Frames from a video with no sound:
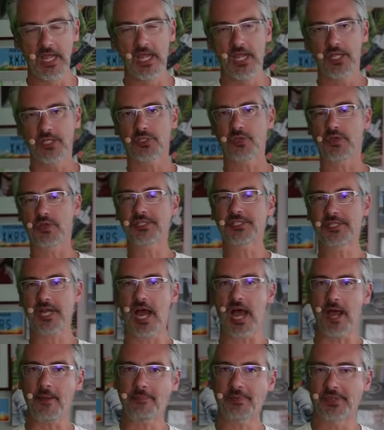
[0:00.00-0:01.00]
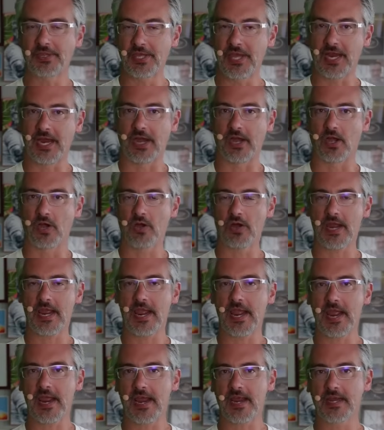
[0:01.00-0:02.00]
So I'll stop there,
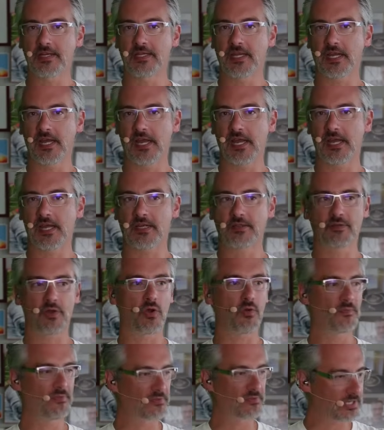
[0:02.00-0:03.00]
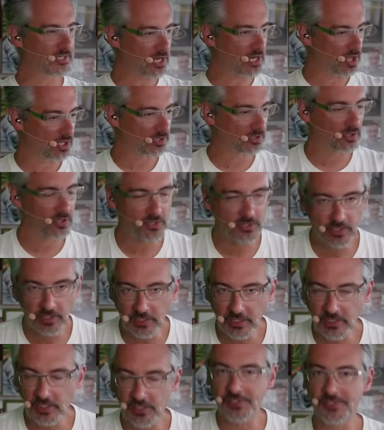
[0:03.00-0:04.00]
and uh, hopefully, y'all learned a
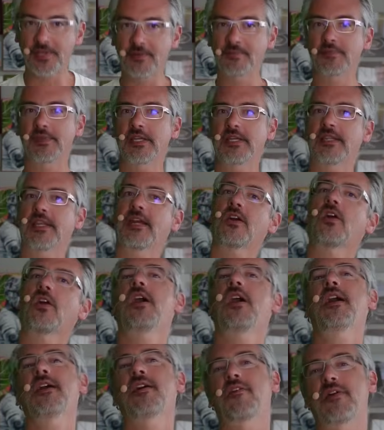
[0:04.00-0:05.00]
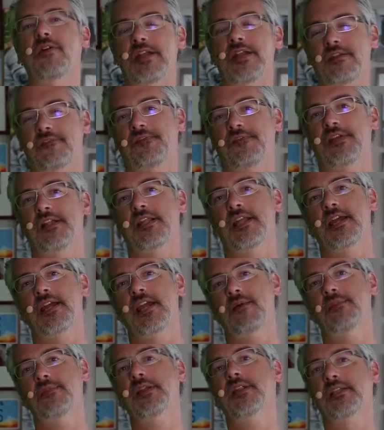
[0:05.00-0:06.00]
little something there. I already feel like
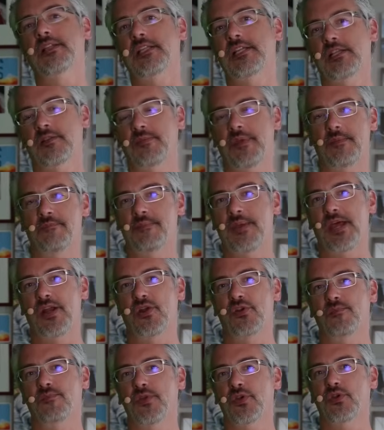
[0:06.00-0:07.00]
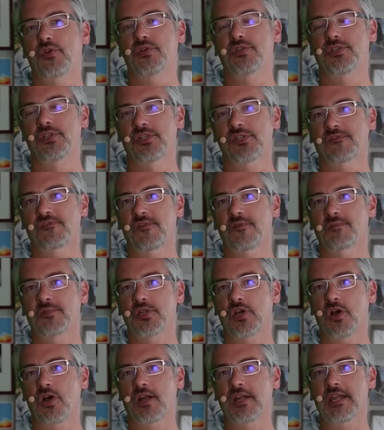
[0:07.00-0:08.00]
I'm in a little bit better mood just from
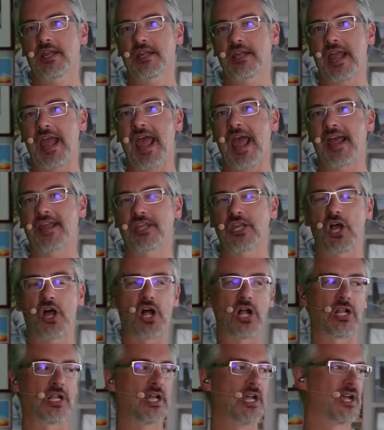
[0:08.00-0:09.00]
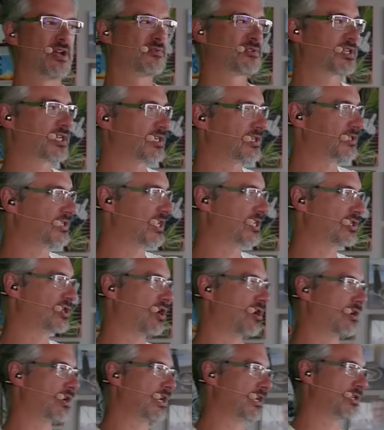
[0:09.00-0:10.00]
talking at y'all. I was going to say
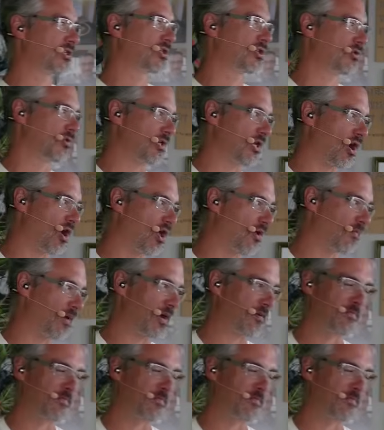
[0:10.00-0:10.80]
talking to y'all, but I'm